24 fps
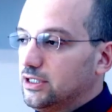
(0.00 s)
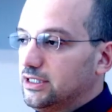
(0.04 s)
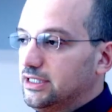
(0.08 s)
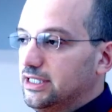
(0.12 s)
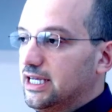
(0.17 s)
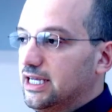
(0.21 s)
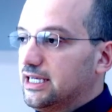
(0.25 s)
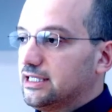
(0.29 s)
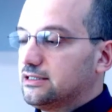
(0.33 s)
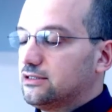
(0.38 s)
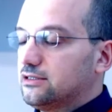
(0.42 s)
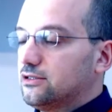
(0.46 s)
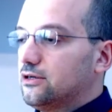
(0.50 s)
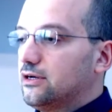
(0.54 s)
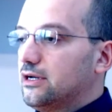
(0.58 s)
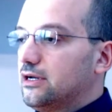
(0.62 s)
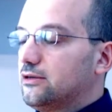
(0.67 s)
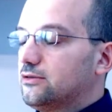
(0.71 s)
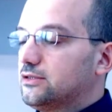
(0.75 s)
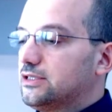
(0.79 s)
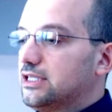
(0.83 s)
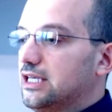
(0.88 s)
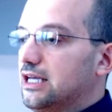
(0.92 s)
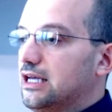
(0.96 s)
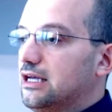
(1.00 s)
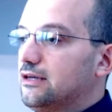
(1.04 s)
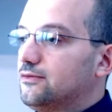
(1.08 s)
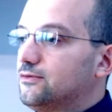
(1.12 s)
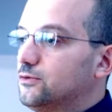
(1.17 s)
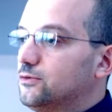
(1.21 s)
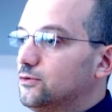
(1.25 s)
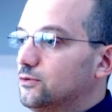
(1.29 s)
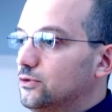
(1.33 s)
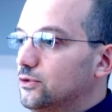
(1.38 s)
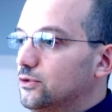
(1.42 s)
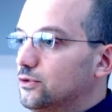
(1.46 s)
the astronauts have
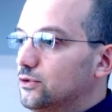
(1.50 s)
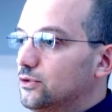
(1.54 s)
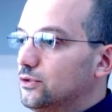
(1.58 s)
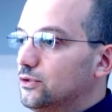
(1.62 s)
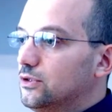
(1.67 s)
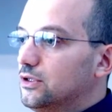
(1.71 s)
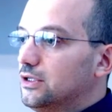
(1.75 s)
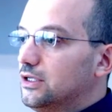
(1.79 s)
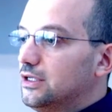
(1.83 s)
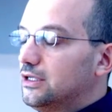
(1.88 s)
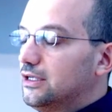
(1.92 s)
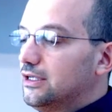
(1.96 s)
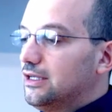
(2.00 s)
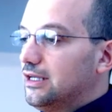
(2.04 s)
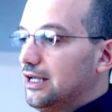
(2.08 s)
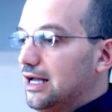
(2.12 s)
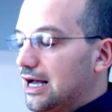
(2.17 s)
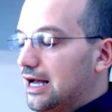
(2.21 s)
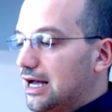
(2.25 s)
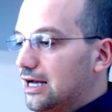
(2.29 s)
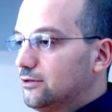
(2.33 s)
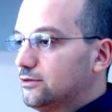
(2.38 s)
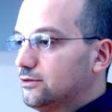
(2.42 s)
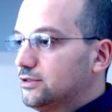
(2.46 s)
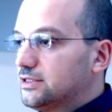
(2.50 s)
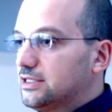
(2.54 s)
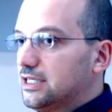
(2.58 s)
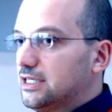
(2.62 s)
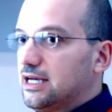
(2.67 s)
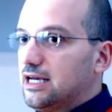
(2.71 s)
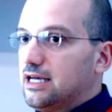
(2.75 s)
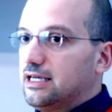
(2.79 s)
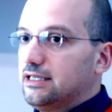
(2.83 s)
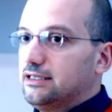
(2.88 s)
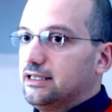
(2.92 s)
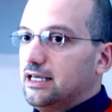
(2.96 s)
to go
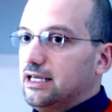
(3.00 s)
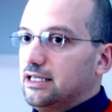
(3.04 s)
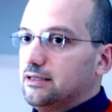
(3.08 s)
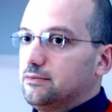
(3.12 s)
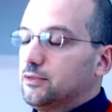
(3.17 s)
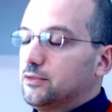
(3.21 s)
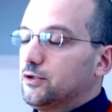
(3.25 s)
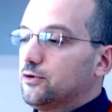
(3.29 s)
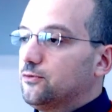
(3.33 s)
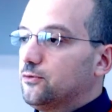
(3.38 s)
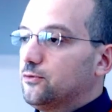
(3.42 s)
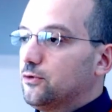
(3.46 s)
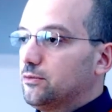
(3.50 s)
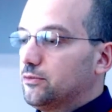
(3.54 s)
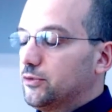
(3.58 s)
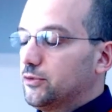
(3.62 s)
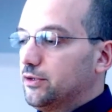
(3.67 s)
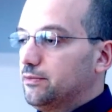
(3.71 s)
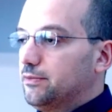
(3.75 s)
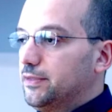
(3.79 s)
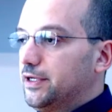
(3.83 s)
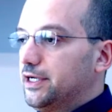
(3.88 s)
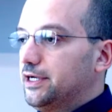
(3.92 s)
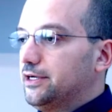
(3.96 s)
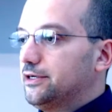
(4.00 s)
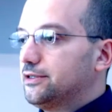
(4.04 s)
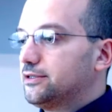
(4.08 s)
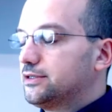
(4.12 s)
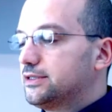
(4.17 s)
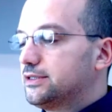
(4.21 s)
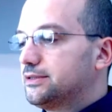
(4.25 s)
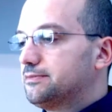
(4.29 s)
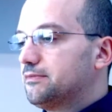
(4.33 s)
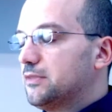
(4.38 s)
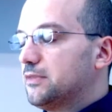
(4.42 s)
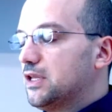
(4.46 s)
outside and perform
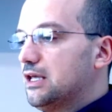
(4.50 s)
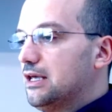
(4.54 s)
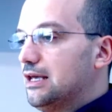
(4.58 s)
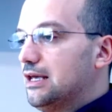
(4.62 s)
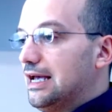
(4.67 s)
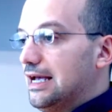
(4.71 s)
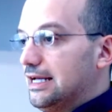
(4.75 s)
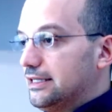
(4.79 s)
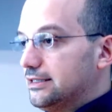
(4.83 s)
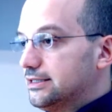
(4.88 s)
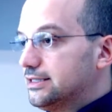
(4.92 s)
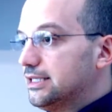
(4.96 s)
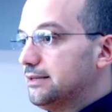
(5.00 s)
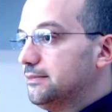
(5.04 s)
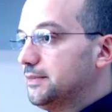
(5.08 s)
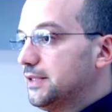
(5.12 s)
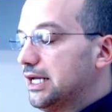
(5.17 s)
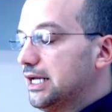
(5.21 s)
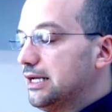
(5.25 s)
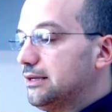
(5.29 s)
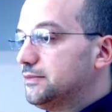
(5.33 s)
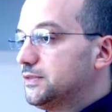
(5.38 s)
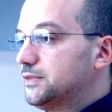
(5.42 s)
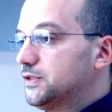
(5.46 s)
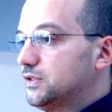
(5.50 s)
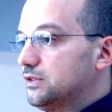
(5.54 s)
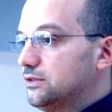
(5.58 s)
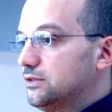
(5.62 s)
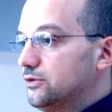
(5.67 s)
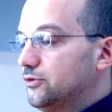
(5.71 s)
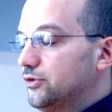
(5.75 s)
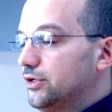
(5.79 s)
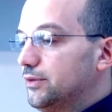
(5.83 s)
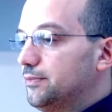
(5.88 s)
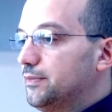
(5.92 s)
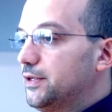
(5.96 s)
repairs. And sometimes
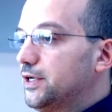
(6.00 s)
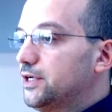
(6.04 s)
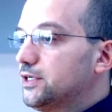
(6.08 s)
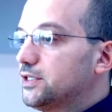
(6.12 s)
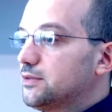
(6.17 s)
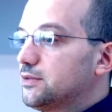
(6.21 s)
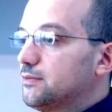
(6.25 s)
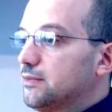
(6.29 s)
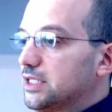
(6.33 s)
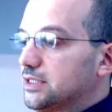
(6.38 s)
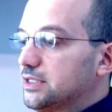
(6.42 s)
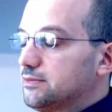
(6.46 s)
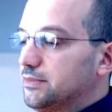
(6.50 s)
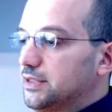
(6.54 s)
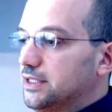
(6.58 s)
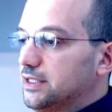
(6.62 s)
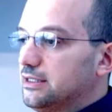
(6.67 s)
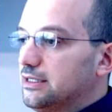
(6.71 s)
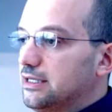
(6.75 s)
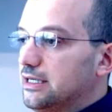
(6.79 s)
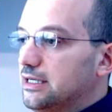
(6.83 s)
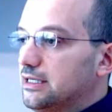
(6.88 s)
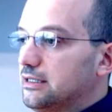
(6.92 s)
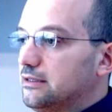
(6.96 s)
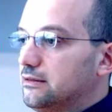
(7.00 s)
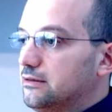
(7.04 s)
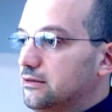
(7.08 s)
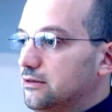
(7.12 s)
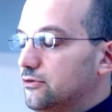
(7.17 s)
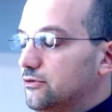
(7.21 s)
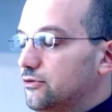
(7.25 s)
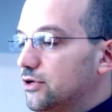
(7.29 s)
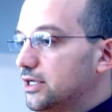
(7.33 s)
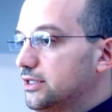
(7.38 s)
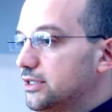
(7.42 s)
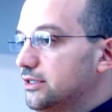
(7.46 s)
the repairs must be done
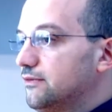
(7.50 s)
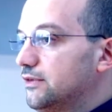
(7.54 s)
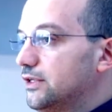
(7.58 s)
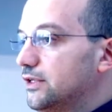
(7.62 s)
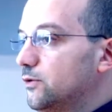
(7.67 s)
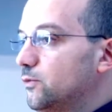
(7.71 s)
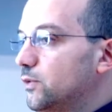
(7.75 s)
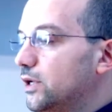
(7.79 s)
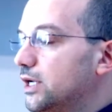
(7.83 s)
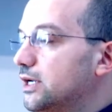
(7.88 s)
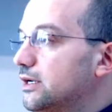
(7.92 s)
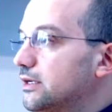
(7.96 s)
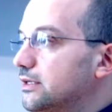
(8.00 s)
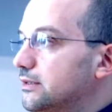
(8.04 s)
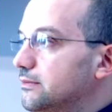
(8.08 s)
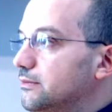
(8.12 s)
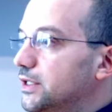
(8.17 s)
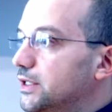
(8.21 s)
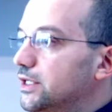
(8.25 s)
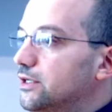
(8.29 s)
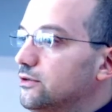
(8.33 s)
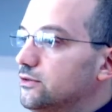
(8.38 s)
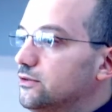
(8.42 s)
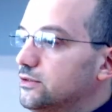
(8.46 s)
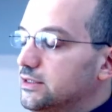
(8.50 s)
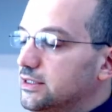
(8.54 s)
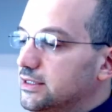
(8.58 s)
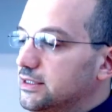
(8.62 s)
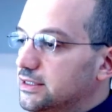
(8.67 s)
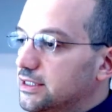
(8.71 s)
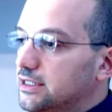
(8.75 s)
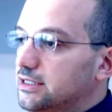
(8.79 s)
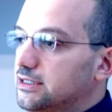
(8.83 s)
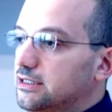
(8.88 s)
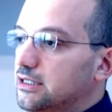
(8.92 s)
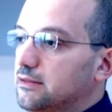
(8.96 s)
relatively quickly because the
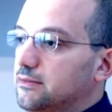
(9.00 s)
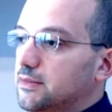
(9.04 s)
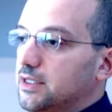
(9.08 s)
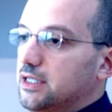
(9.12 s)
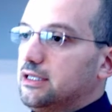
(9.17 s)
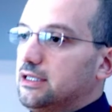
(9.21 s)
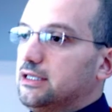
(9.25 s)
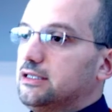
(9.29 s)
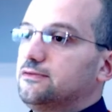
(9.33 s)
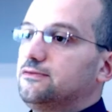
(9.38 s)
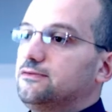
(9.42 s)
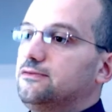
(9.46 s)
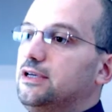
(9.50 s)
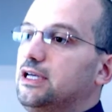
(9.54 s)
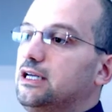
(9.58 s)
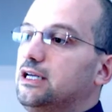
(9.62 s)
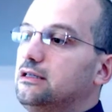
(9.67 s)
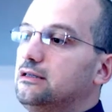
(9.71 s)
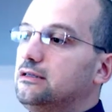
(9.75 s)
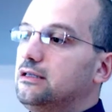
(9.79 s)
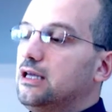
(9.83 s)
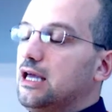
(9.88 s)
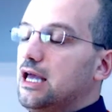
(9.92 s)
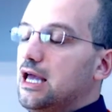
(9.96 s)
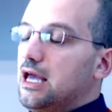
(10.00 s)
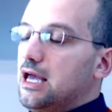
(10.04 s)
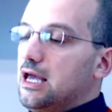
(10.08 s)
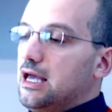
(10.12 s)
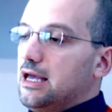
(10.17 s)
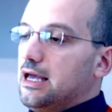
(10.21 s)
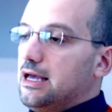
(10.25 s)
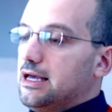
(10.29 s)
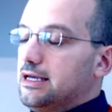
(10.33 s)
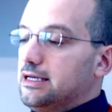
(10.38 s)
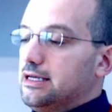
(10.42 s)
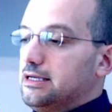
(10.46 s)
system that has failed
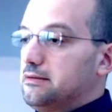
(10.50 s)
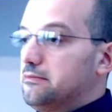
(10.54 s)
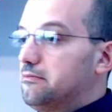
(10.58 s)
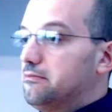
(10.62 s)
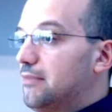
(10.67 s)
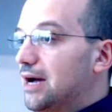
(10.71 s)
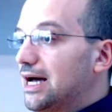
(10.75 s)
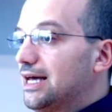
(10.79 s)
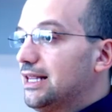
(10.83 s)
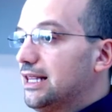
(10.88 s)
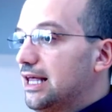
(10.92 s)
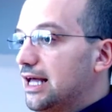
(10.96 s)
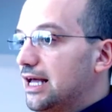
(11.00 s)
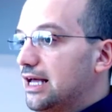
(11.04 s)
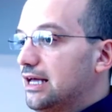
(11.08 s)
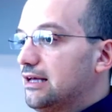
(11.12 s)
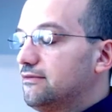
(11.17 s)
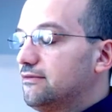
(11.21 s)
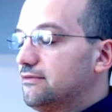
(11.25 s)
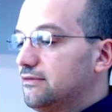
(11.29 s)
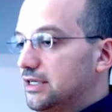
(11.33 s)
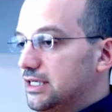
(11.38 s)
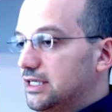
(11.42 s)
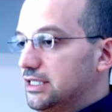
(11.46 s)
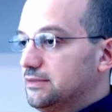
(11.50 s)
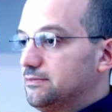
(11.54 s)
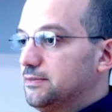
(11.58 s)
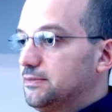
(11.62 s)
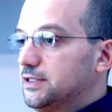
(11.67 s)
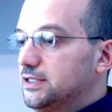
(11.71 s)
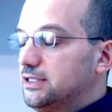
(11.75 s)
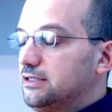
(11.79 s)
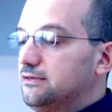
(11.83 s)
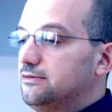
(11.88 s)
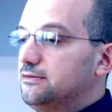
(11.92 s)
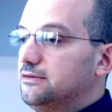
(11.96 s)
might have a
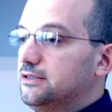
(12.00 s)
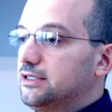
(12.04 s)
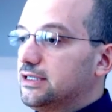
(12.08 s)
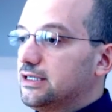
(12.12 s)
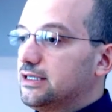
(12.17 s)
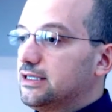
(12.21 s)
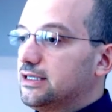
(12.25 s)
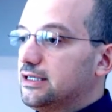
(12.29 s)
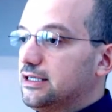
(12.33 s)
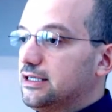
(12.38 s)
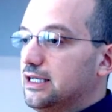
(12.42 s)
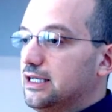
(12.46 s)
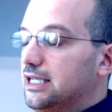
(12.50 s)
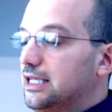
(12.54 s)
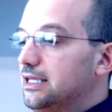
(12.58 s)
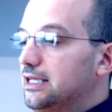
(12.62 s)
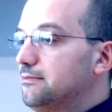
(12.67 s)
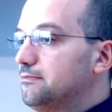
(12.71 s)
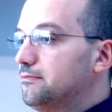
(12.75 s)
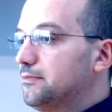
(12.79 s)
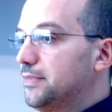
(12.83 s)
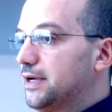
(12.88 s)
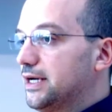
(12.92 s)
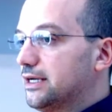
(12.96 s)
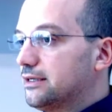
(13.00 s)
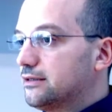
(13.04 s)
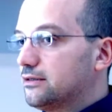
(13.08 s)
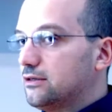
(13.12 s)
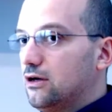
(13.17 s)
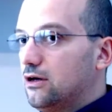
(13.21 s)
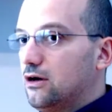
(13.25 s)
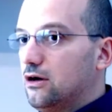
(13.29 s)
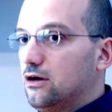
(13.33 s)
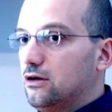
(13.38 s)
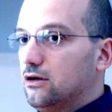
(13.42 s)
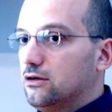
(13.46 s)
specific impact
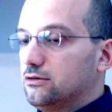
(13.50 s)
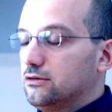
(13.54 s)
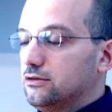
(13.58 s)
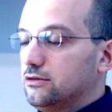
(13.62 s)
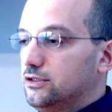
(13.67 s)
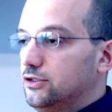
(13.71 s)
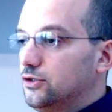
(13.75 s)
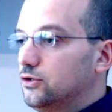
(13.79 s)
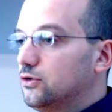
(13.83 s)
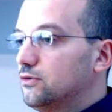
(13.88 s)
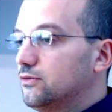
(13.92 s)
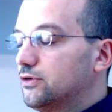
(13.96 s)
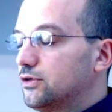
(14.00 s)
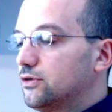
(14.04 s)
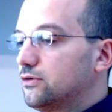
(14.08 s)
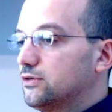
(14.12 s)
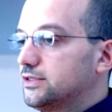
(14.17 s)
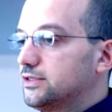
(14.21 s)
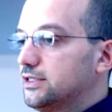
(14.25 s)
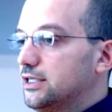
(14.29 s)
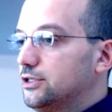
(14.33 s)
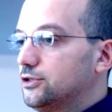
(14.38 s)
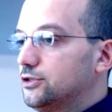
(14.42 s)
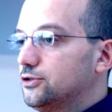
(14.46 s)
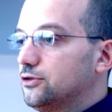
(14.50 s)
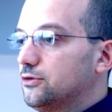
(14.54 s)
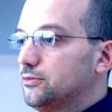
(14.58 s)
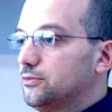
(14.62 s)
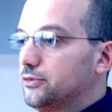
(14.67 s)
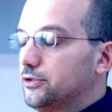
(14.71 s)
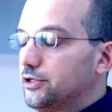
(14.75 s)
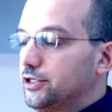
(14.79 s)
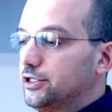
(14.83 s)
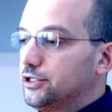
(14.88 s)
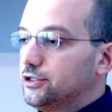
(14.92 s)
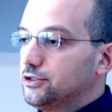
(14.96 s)
on the overall station
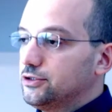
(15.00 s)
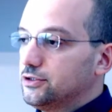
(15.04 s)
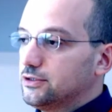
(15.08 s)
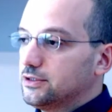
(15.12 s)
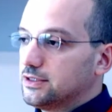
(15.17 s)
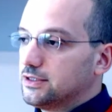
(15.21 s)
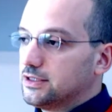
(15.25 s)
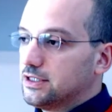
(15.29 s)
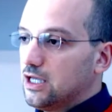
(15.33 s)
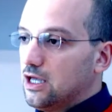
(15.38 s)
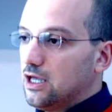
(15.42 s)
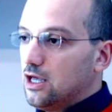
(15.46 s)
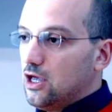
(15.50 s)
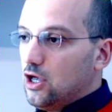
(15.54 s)
operations.